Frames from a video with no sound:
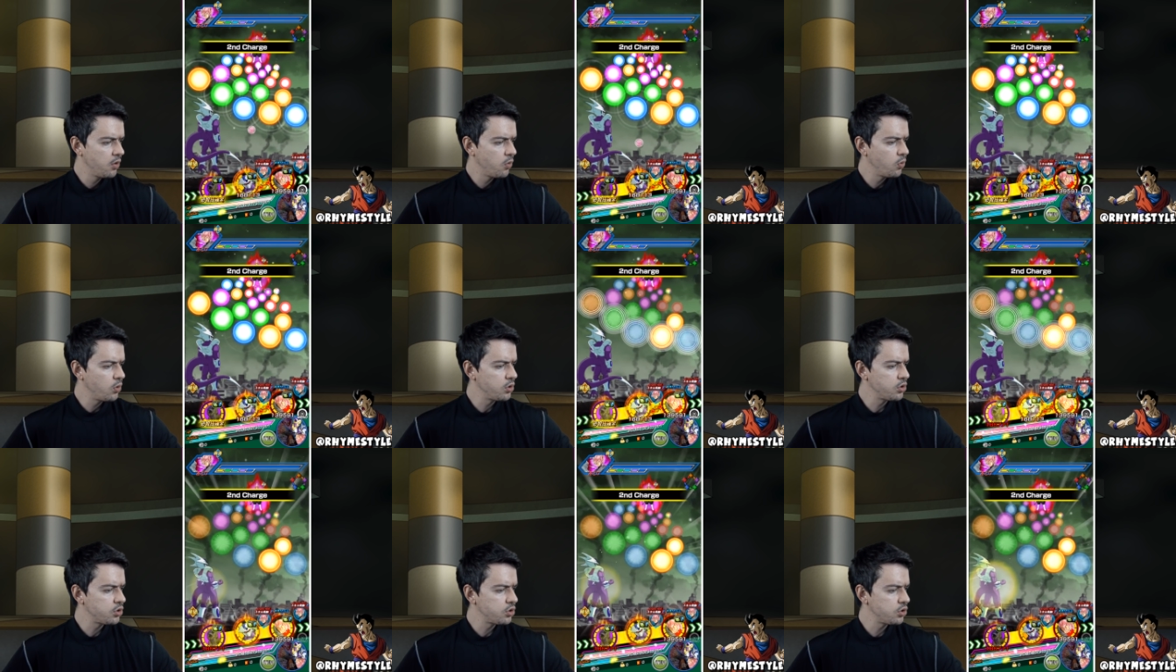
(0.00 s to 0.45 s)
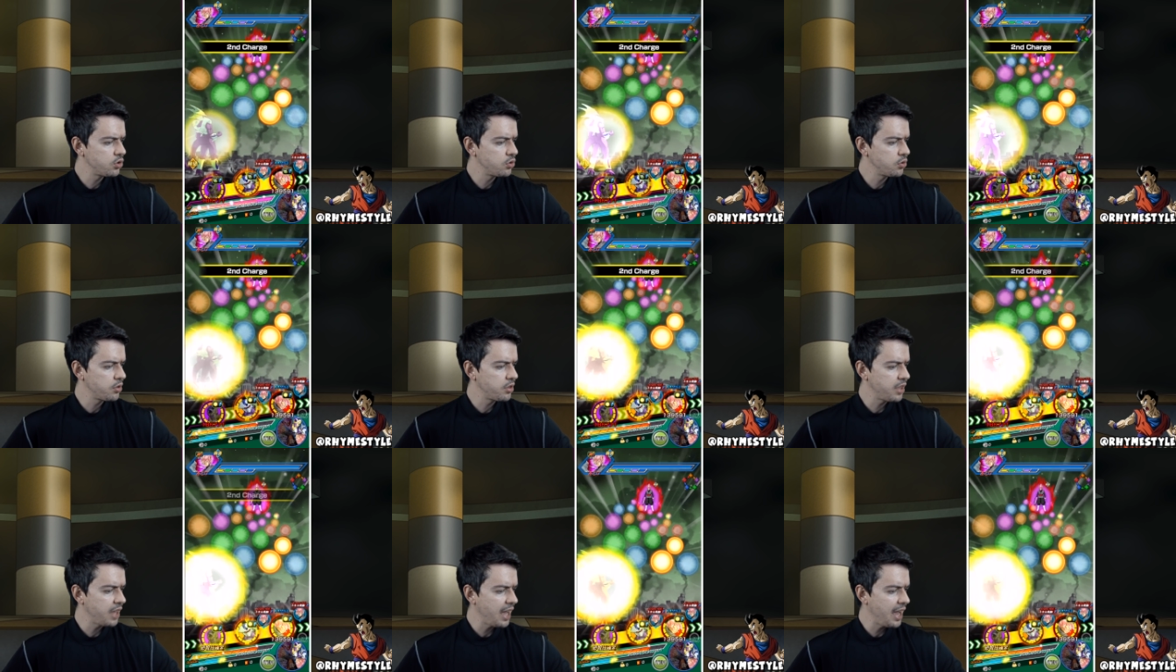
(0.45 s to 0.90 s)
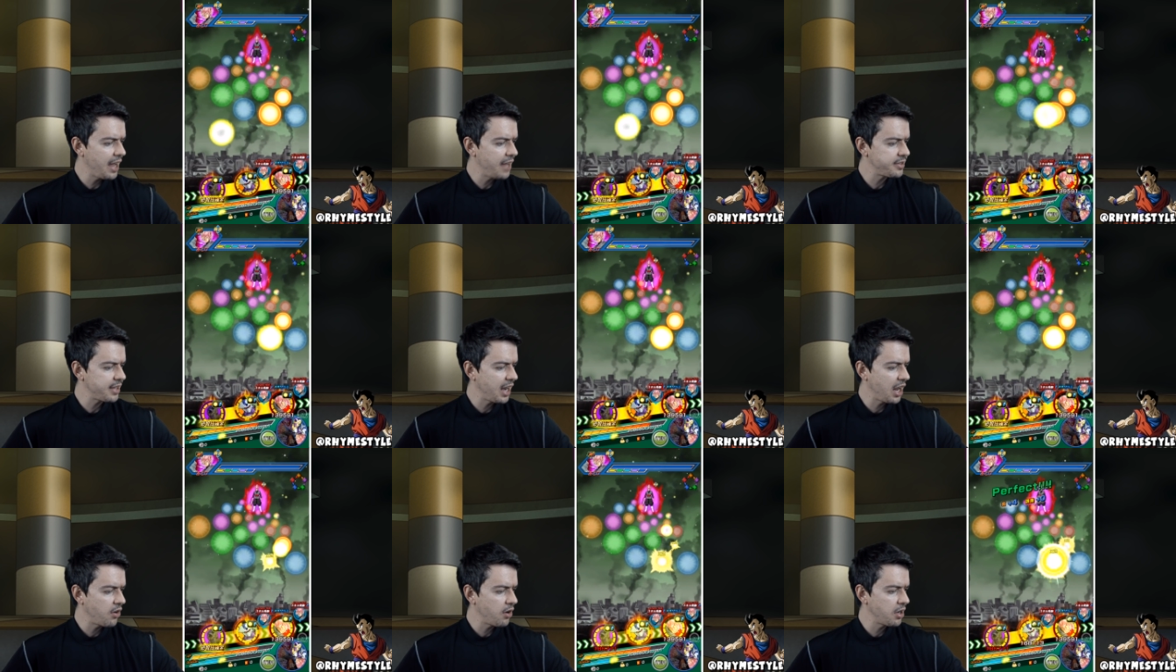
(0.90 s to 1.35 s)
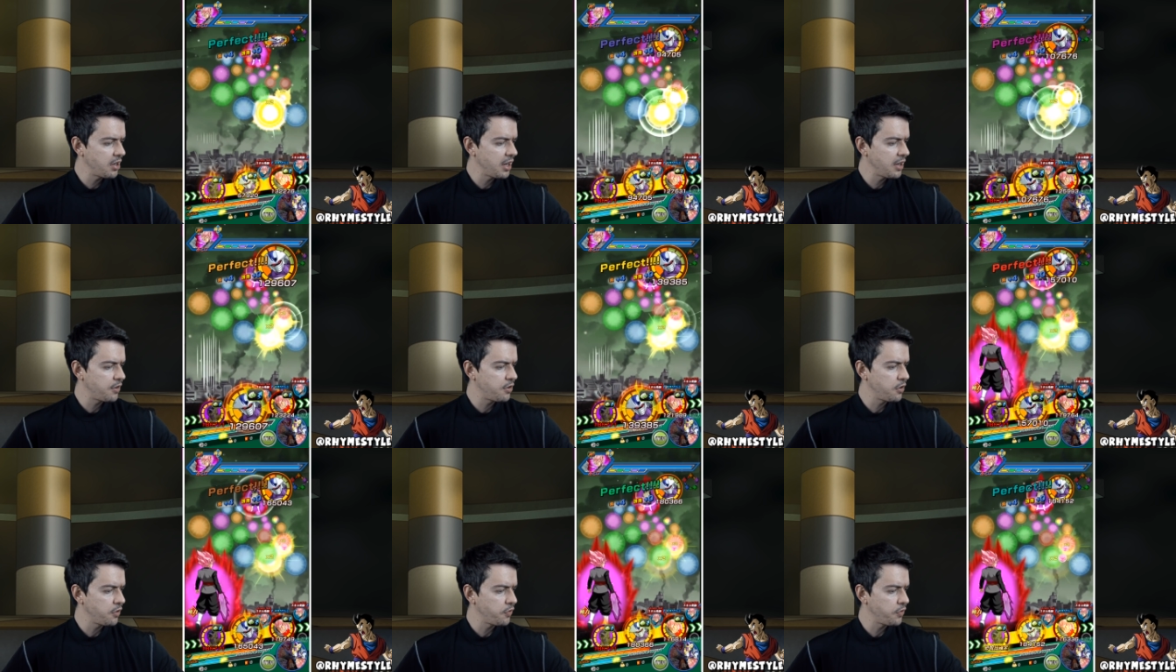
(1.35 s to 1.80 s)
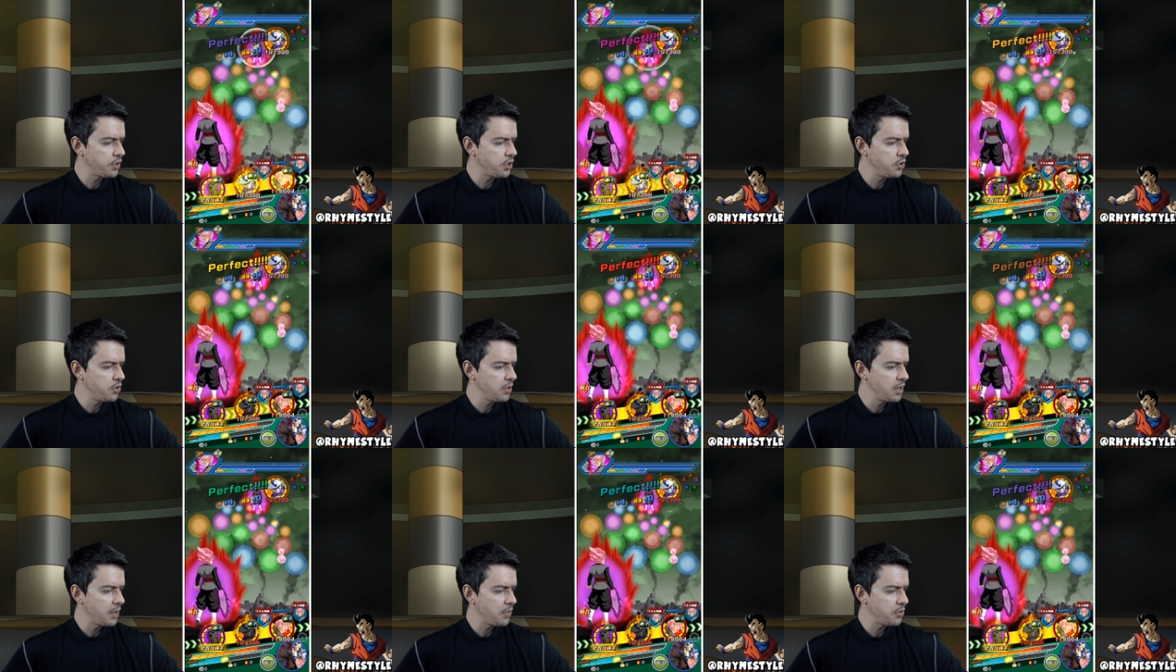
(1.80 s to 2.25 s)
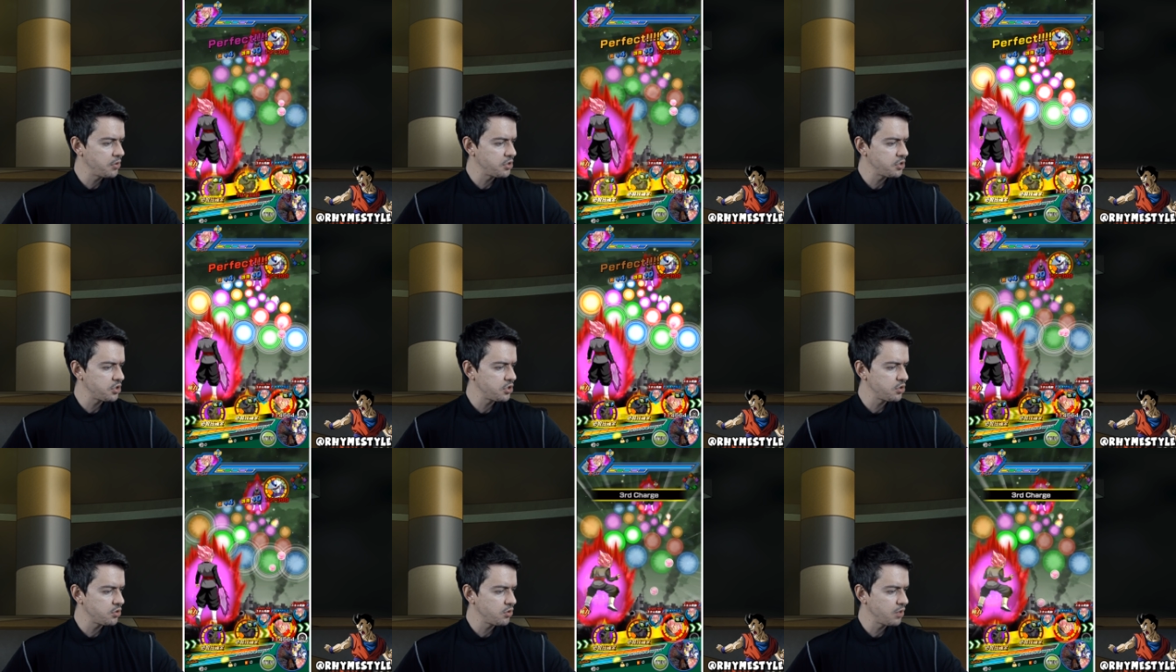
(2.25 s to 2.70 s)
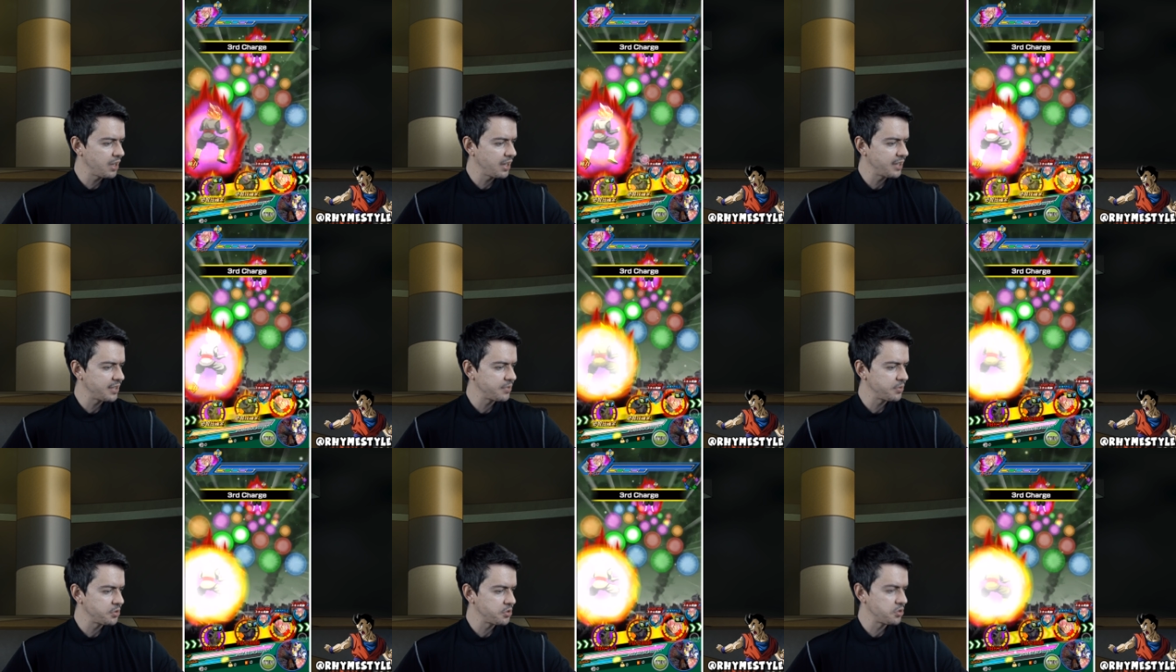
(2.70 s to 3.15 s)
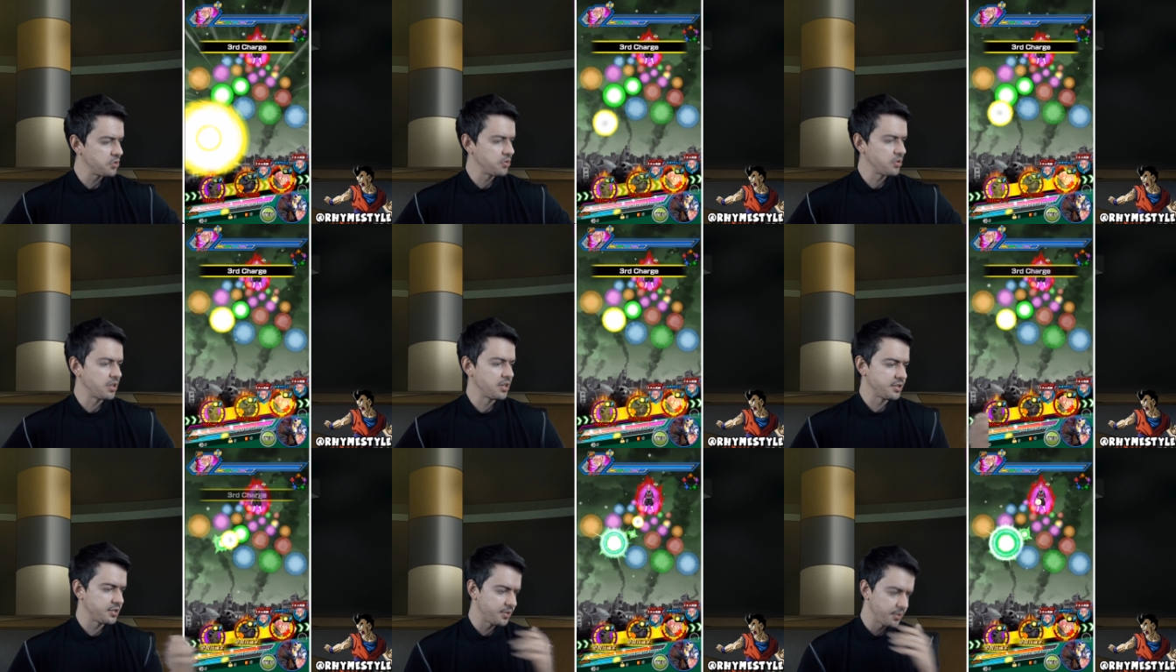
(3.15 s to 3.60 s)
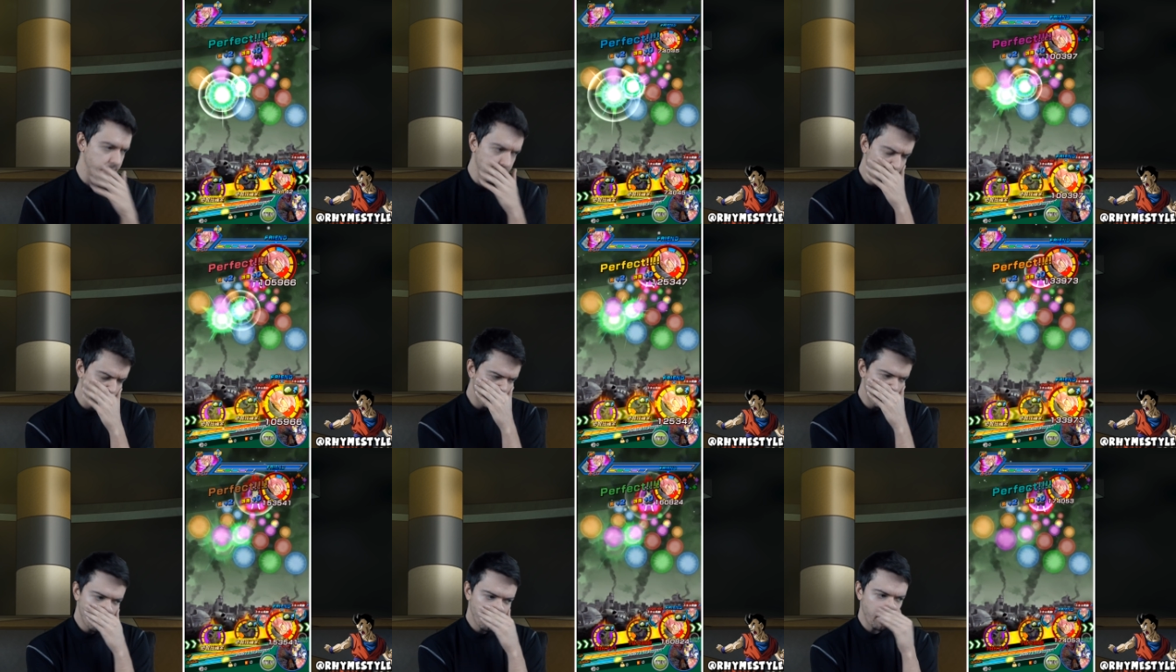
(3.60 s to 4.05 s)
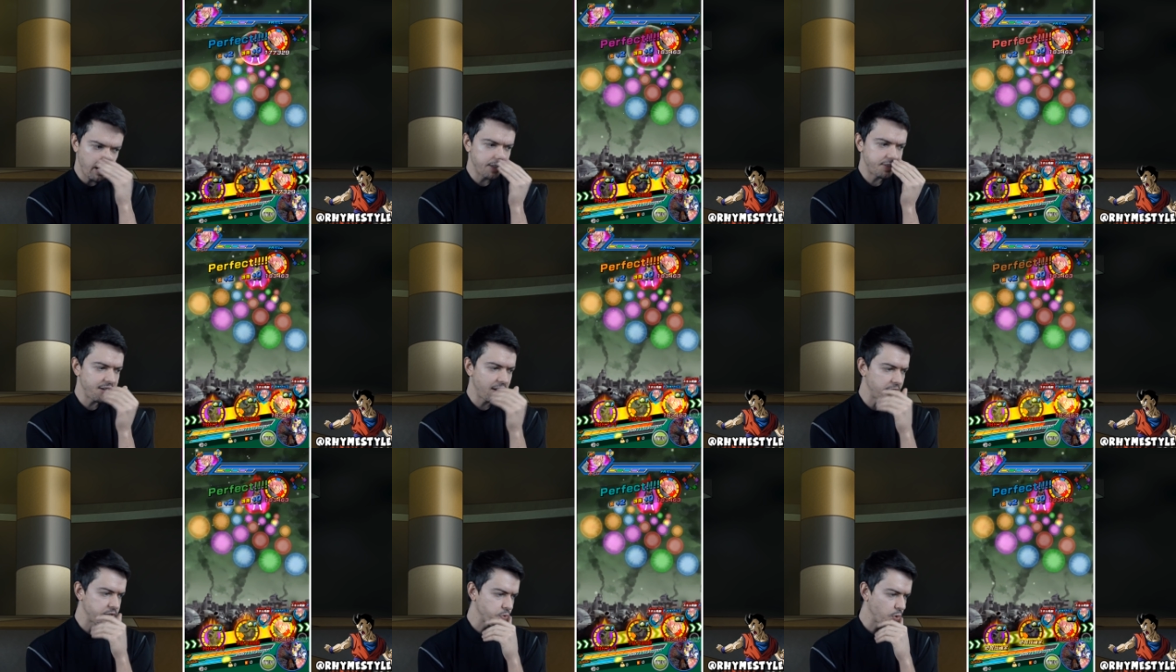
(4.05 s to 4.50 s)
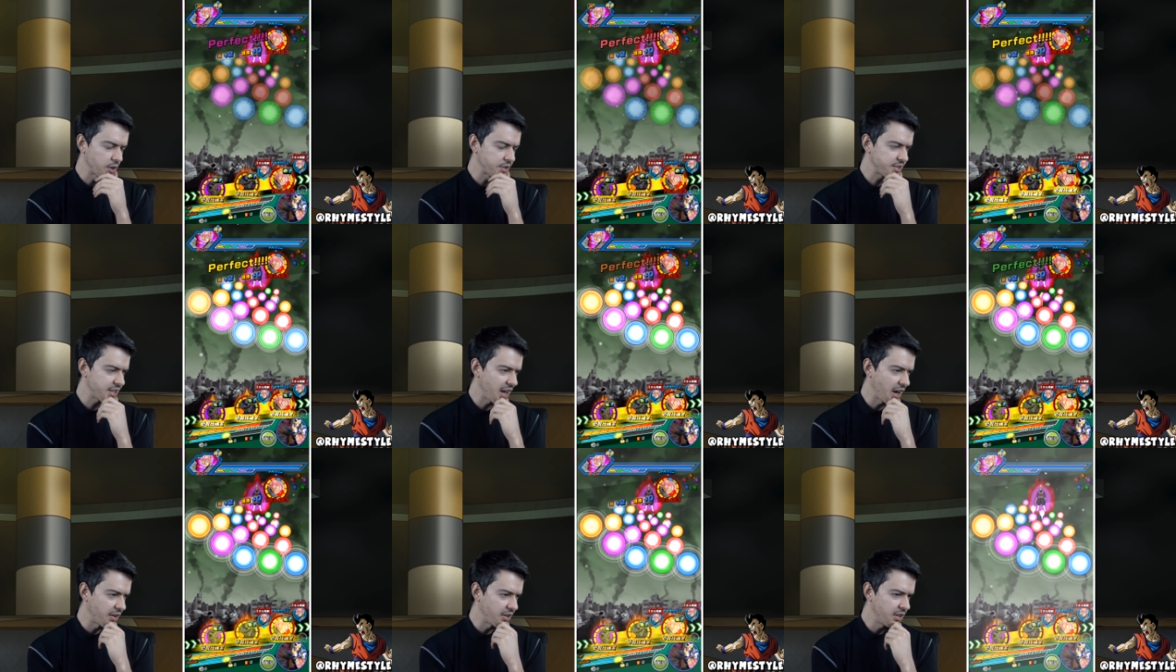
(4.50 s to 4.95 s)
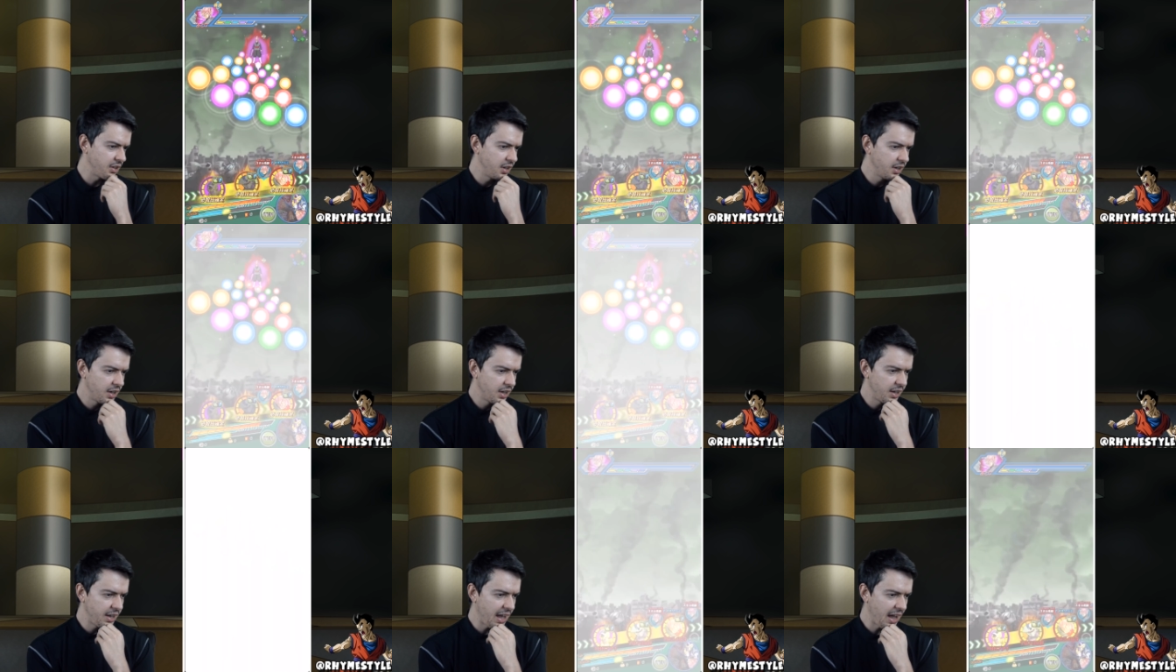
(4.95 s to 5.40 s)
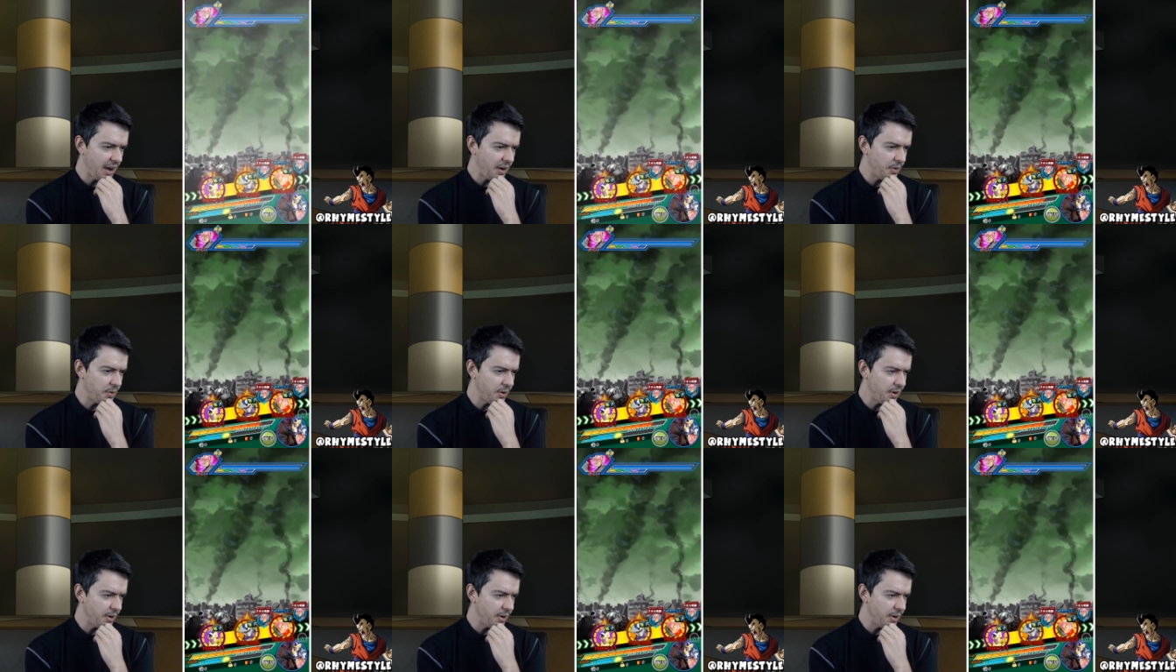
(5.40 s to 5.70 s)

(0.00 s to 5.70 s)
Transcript: We'll do that, and I only need two for you, and then we'll just do. I guess we'll just do this. Okay, let's see how this works out. Now,